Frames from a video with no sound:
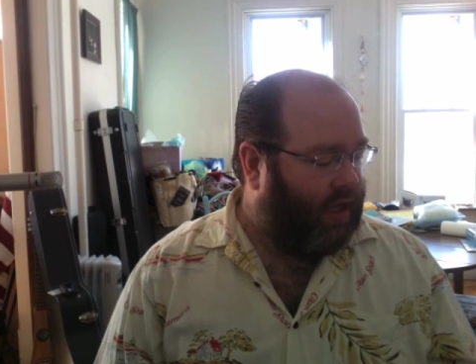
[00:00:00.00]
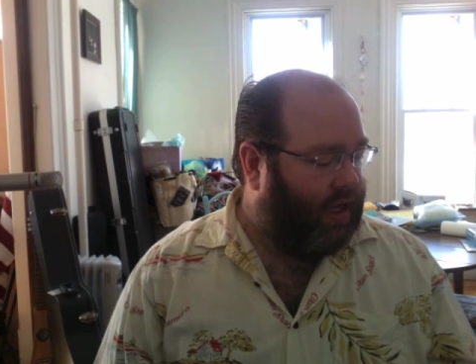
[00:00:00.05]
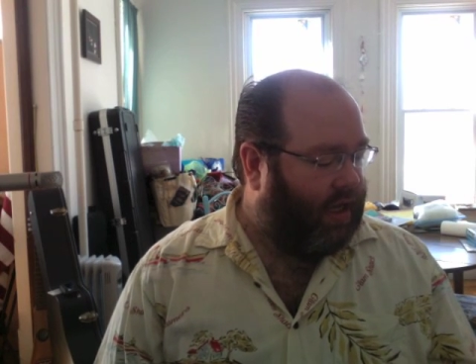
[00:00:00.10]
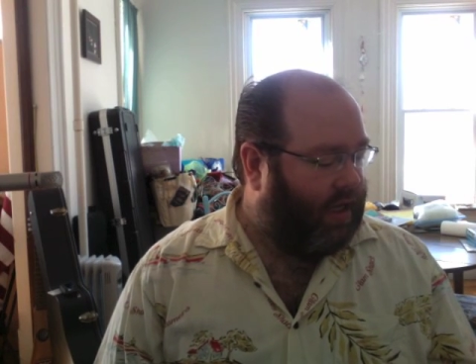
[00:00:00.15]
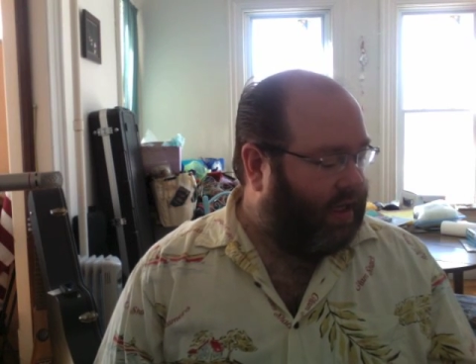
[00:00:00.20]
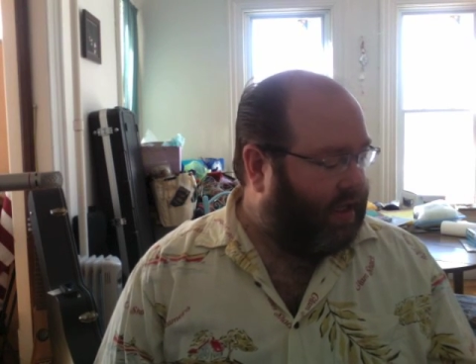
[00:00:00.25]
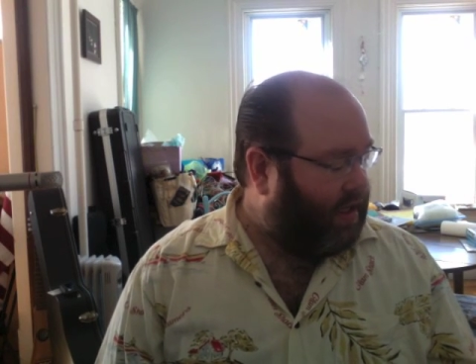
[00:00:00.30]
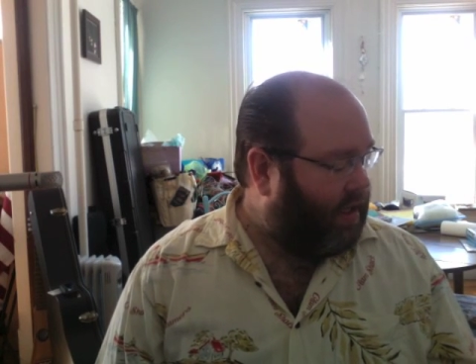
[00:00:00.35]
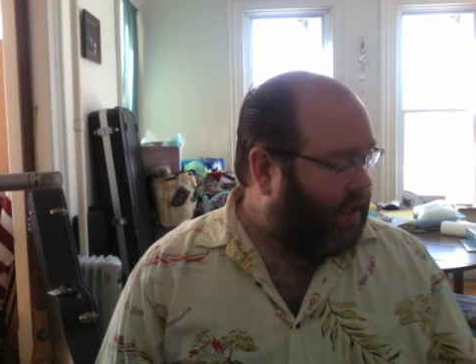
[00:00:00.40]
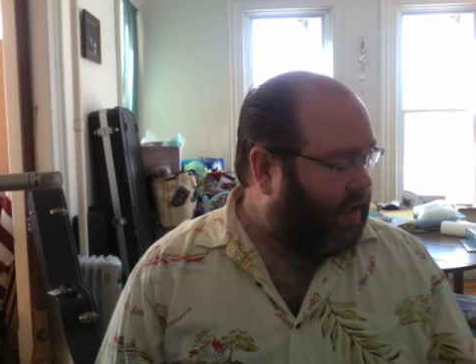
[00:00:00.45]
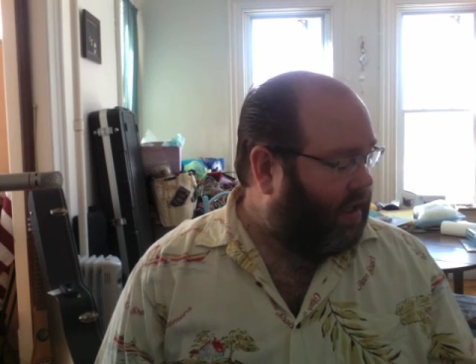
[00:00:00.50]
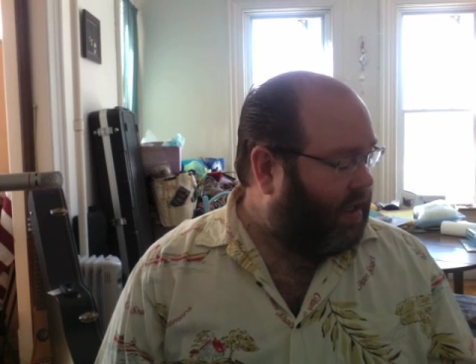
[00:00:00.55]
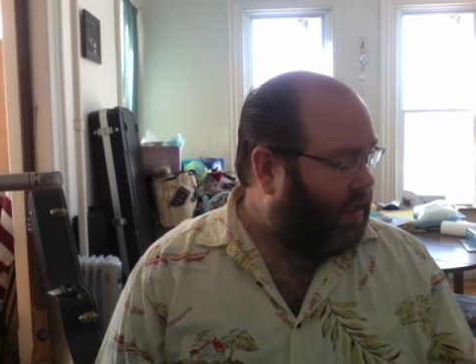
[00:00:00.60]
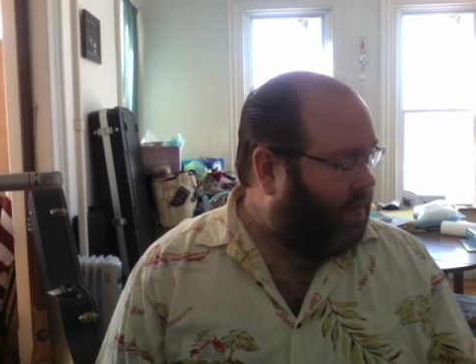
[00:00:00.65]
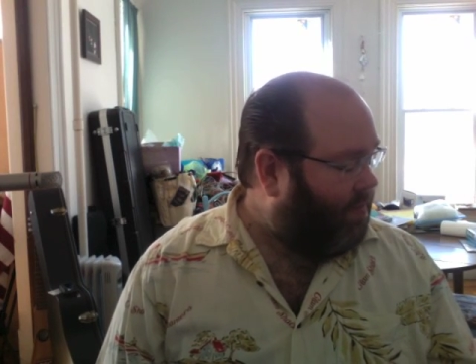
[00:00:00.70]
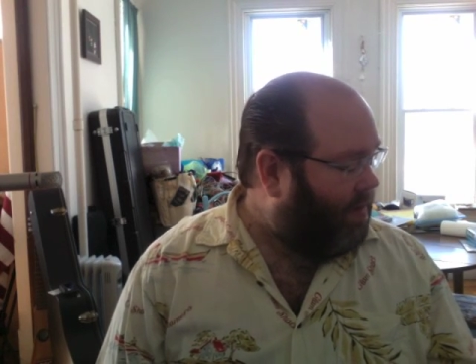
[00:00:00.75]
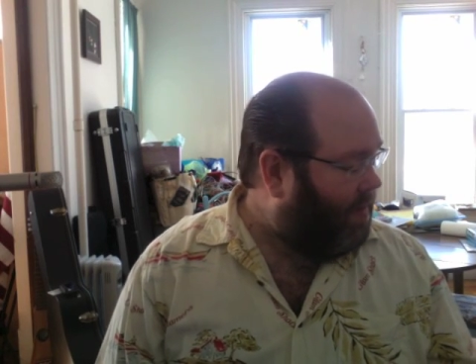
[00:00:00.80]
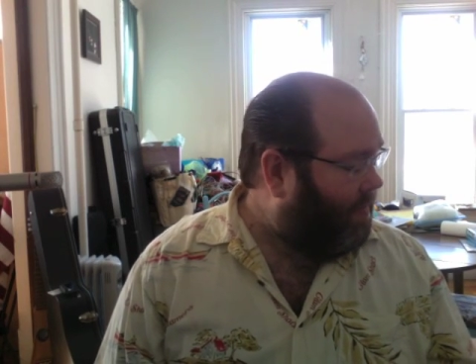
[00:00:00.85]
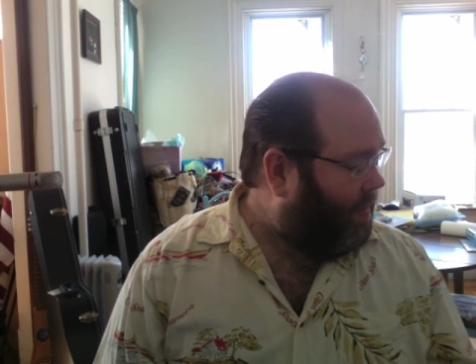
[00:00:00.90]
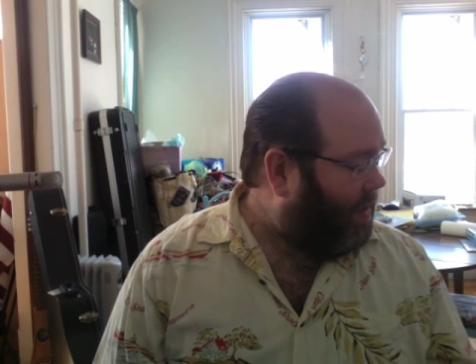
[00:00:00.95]
and thinking
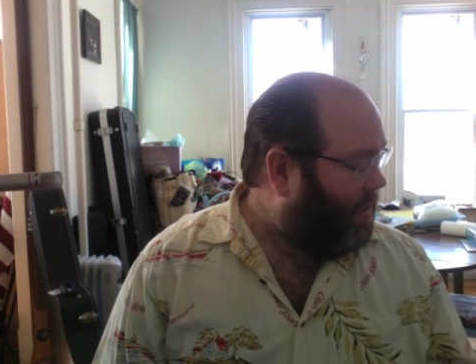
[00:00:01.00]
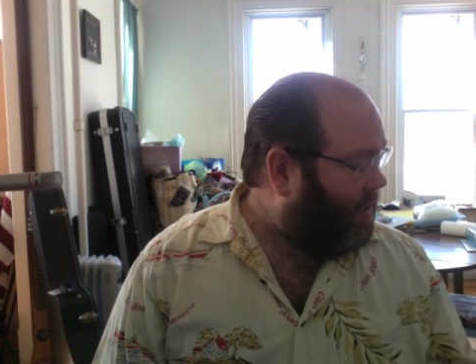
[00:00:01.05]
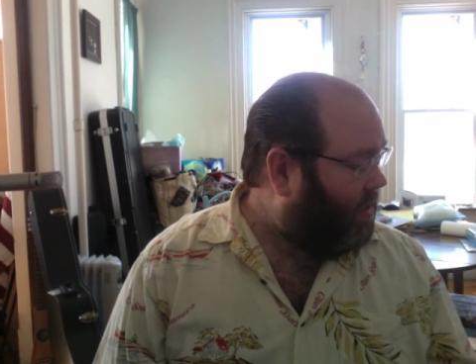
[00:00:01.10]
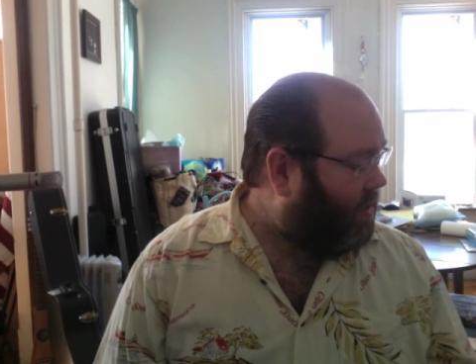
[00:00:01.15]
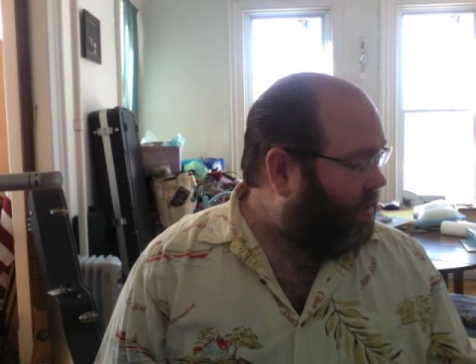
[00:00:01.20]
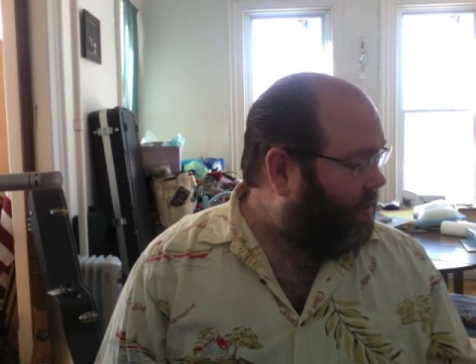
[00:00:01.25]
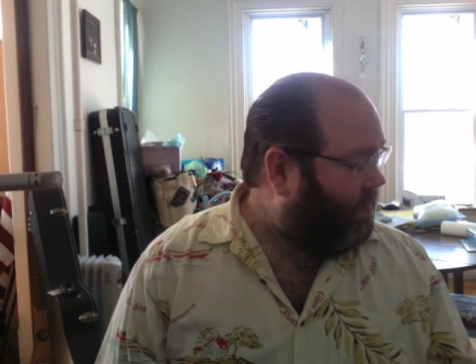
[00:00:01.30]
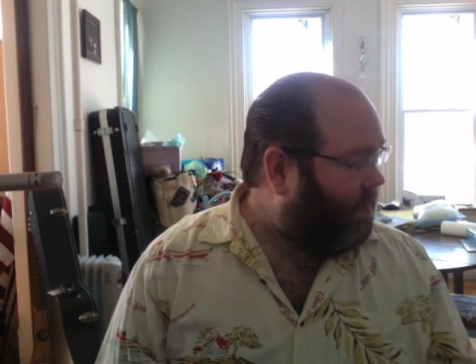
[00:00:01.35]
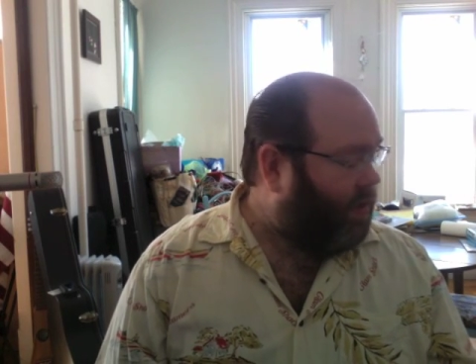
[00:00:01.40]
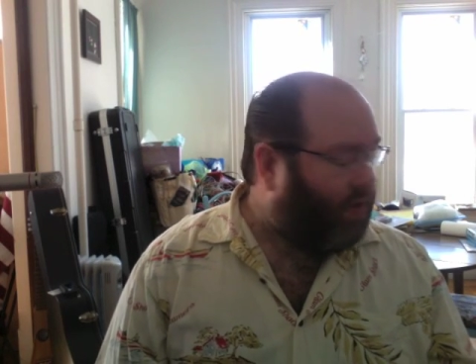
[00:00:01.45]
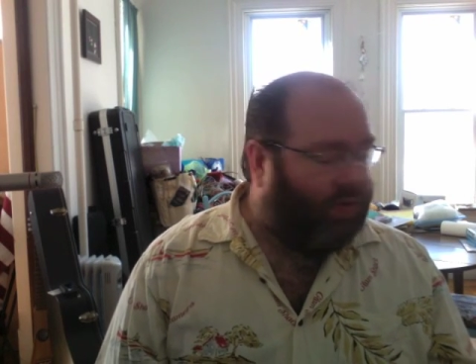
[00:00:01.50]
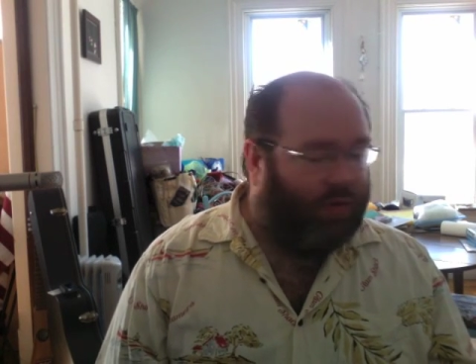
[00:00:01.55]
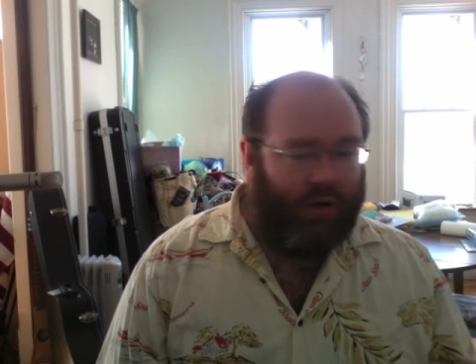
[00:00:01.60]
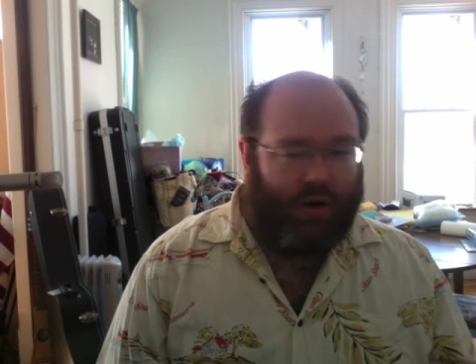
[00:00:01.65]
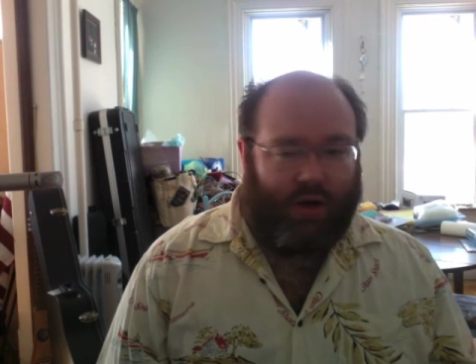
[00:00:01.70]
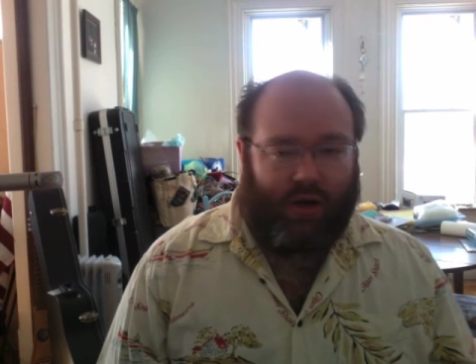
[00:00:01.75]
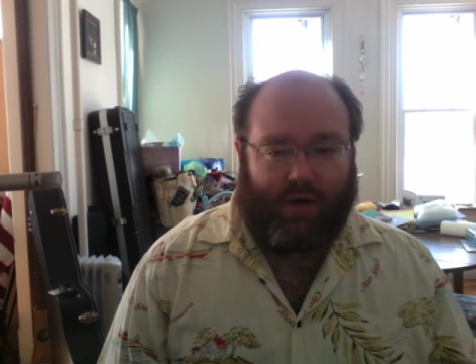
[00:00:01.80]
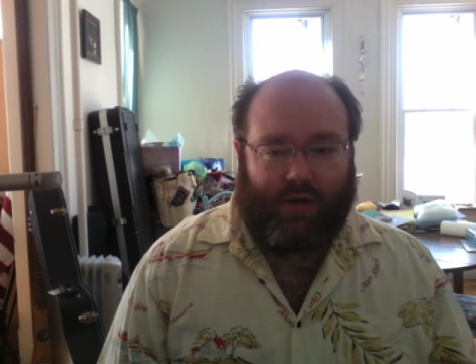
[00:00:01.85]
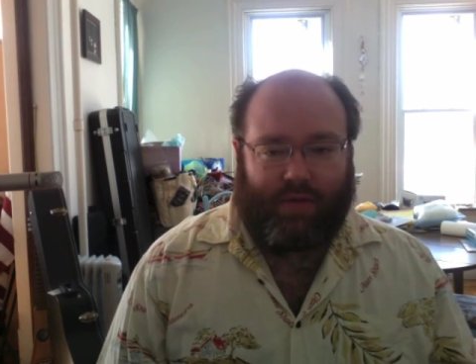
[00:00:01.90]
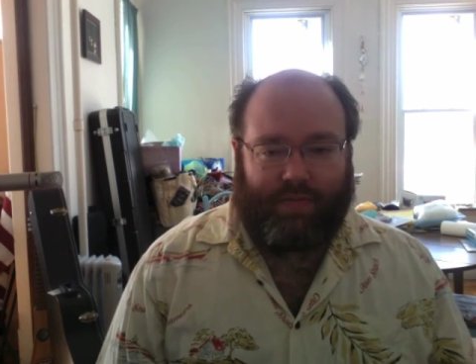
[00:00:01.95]
that maybe I did something
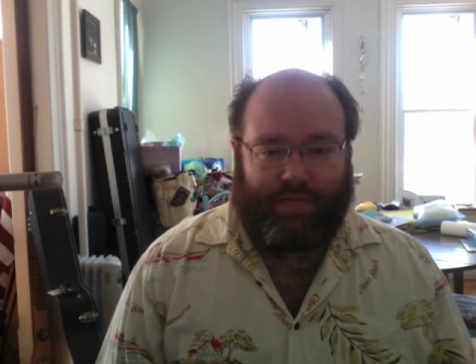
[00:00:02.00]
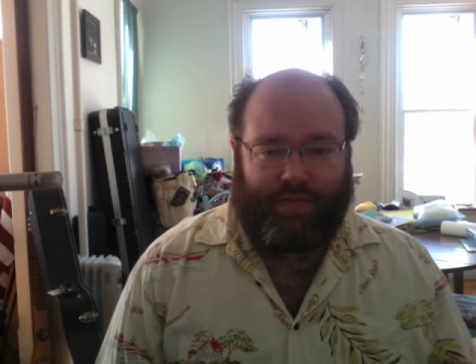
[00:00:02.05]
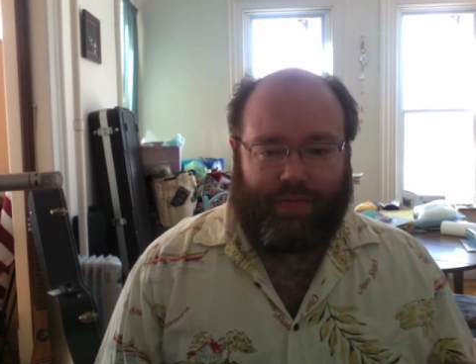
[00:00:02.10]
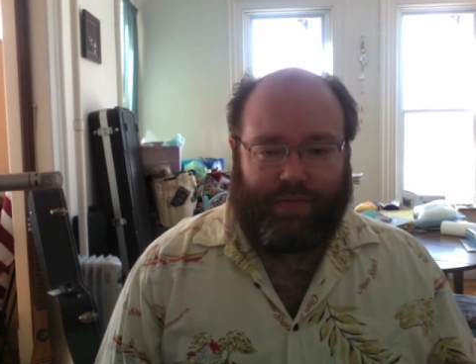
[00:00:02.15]
wrong.